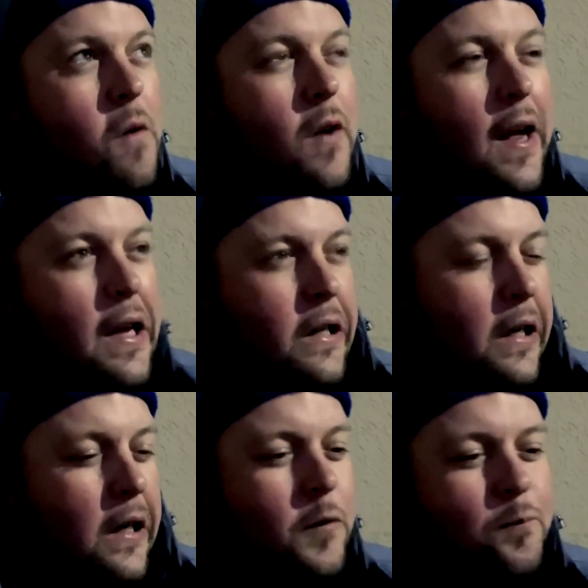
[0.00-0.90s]
And
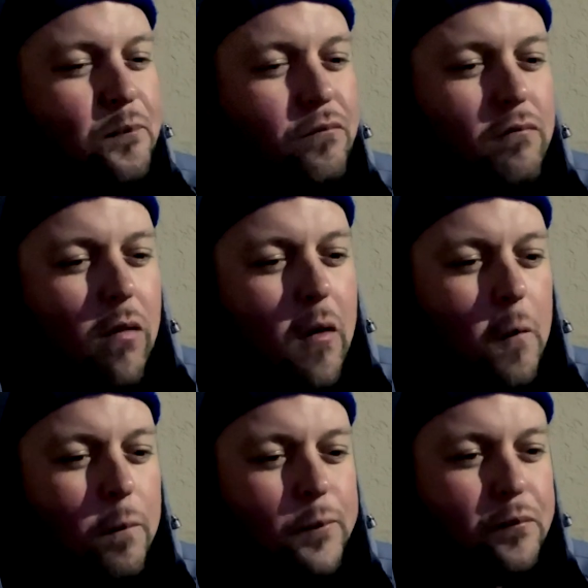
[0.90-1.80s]

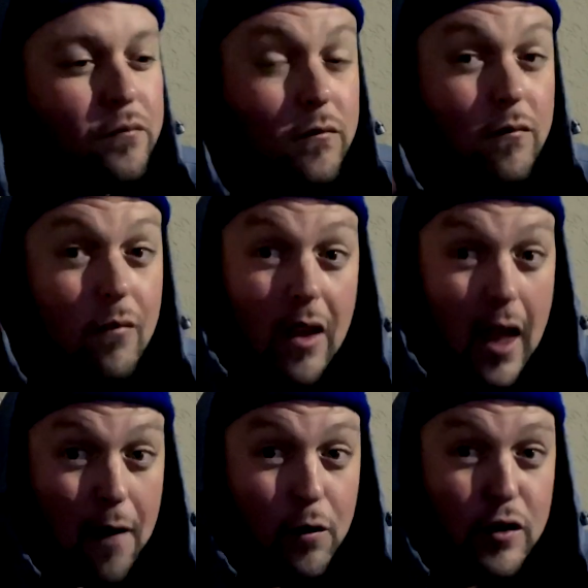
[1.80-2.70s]
uh,
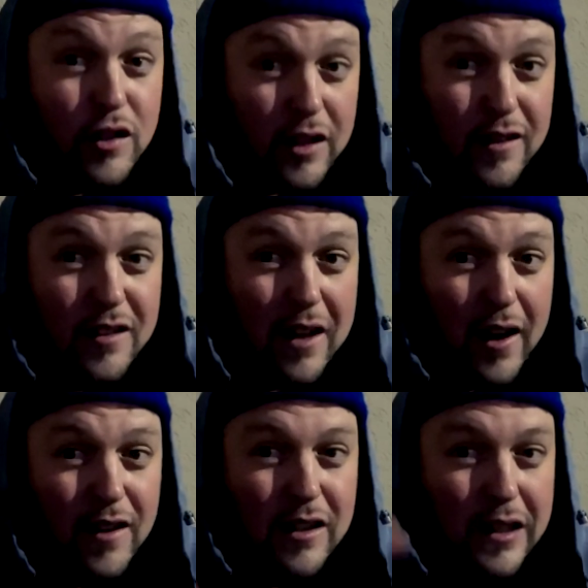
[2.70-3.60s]
ever since that
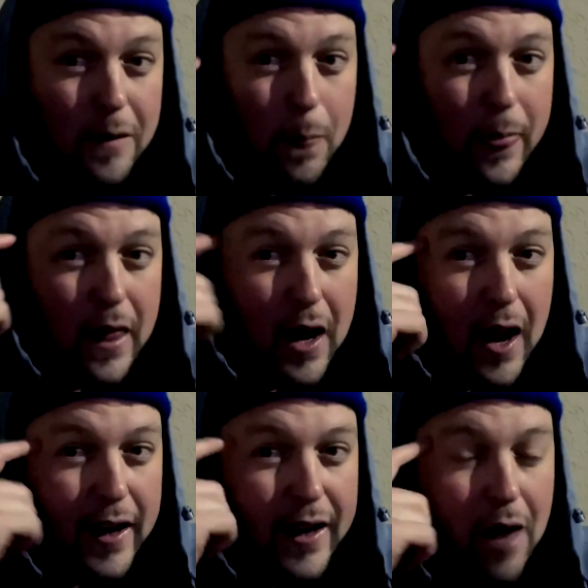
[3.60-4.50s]
incident, I
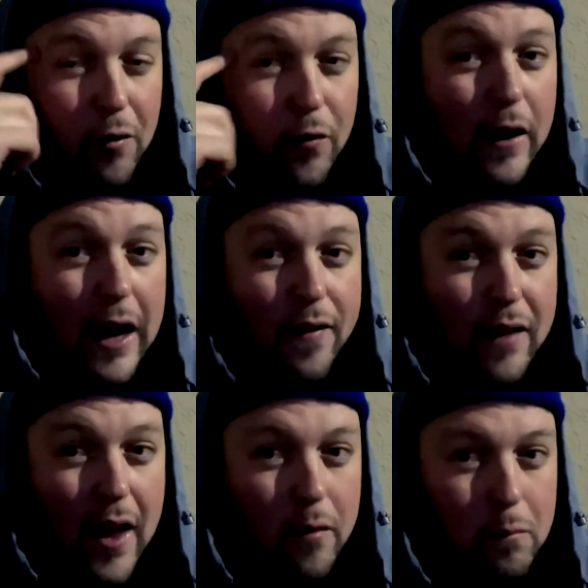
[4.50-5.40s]
can never forget
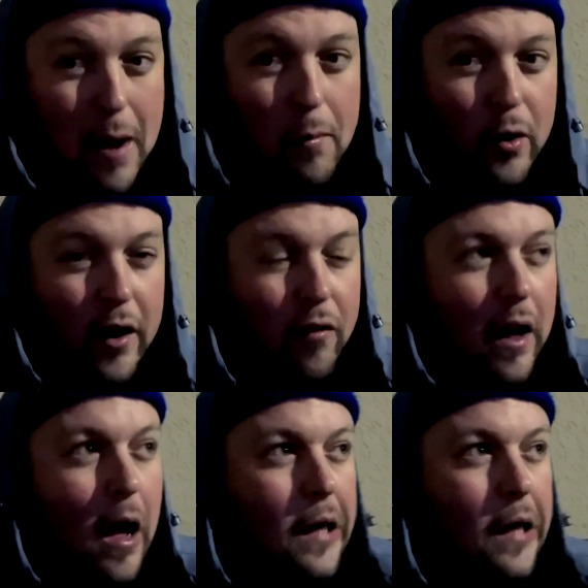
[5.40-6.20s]
that memory of that.